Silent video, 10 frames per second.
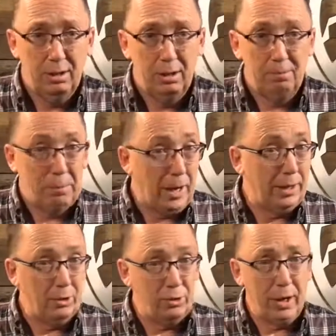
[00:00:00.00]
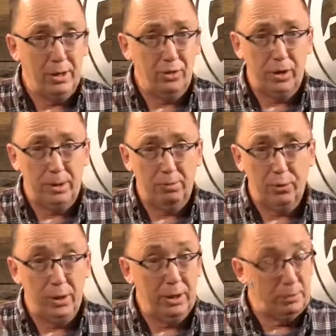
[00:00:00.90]
Pilate tried to set him
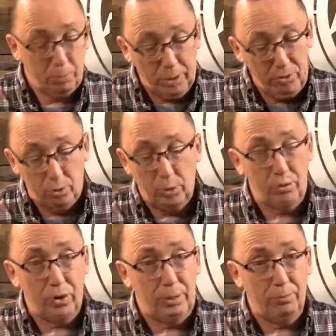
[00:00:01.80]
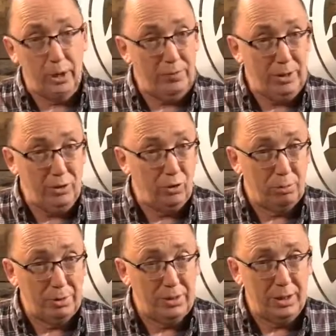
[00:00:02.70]
free. The priests would have set him free if he just
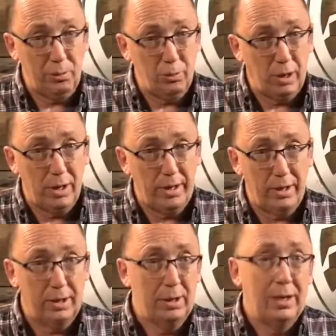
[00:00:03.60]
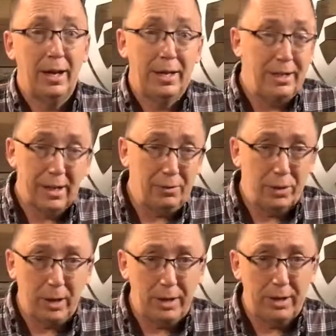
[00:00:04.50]
admit that he was lying, and he never
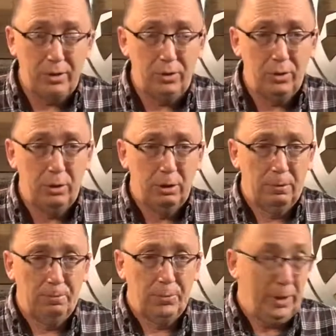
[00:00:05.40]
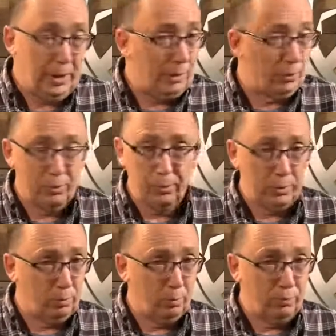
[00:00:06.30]
does. He never
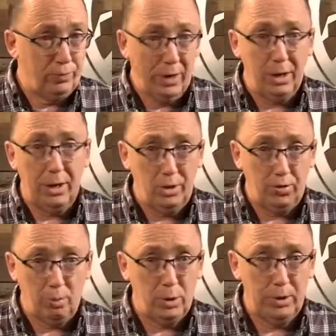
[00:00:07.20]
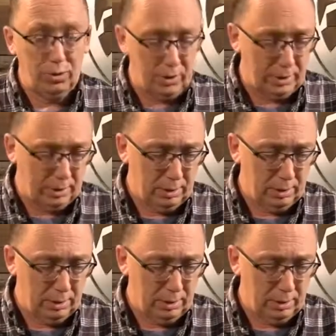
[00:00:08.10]
varies from what he said,